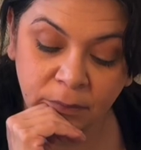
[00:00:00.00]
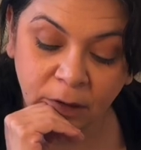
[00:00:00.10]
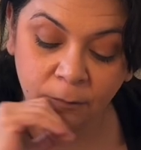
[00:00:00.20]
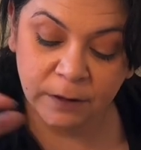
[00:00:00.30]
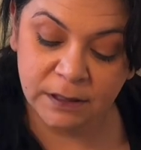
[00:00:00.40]

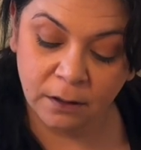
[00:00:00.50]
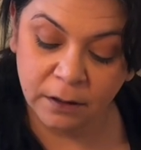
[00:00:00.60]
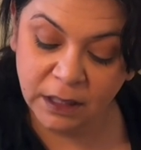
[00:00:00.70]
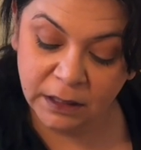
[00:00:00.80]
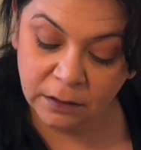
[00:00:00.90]
We saw
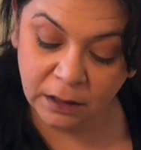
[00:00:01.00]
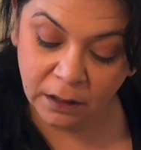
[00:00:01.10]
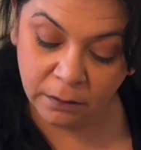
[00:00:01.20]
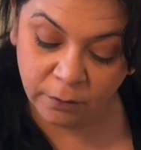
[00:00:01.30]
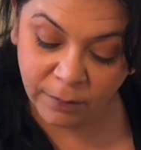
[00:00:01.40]
that in the
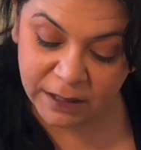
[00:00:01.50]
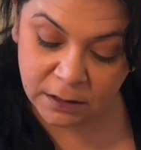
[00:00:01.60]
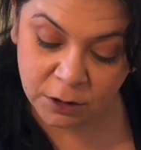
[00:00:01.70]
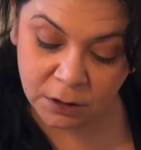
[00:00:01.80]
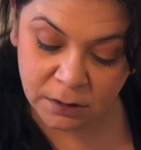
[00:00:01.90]
other
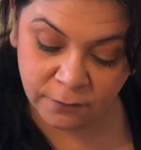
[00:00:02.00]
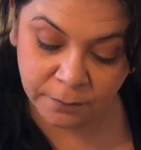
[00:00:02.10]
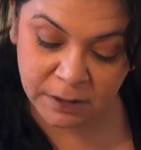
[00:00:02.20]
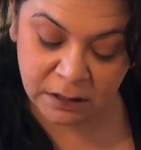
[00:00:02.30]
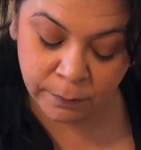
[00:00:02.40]
messages from
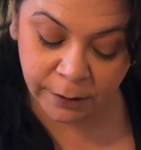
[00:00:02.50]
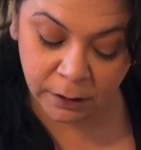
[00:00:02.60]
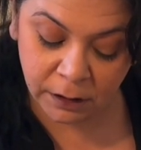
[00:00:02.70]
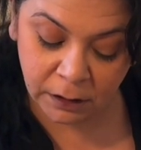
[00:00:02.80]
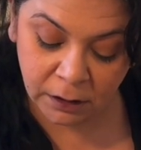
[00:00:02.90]

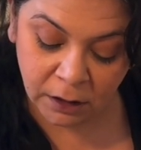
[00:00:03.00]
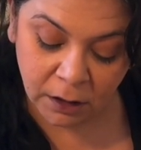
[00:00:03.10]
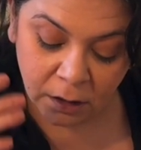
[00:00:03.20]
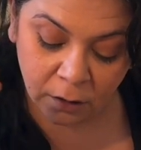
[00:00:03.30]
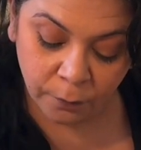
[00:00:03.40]
Spirit.
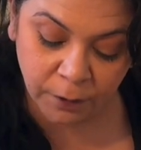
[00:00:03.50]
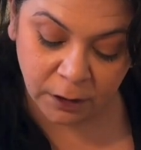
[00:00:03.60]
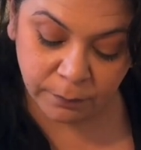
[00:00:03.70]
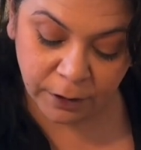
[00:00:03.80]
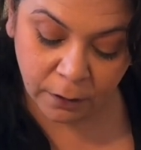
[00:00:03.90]
Open
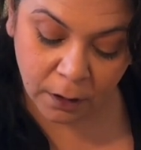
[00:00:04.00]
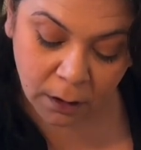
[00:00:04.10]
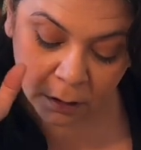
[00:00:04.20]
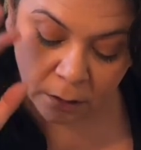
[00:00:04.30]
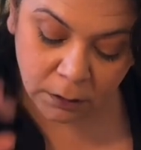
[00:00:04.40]
up your
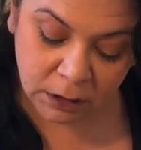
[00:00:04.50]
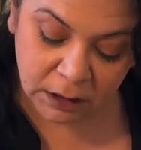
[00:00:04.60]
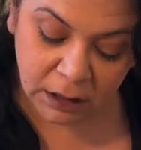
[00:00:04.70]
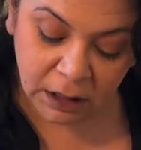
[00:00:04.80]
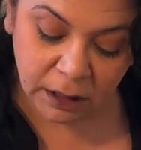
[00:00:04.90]
heart,
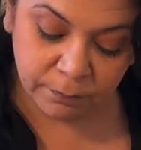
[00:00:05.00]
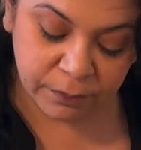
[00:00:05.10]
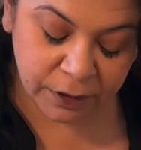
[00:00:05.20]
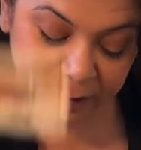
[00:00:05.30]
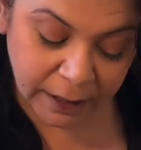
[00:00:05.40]

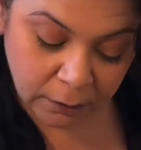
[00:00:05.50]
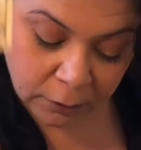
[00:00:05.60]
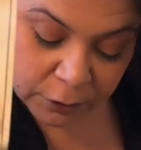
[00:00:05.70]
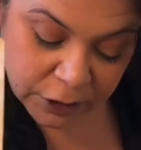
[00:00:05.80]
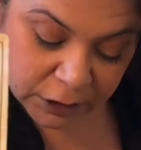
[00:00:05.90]
put
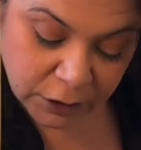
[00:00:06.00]
energy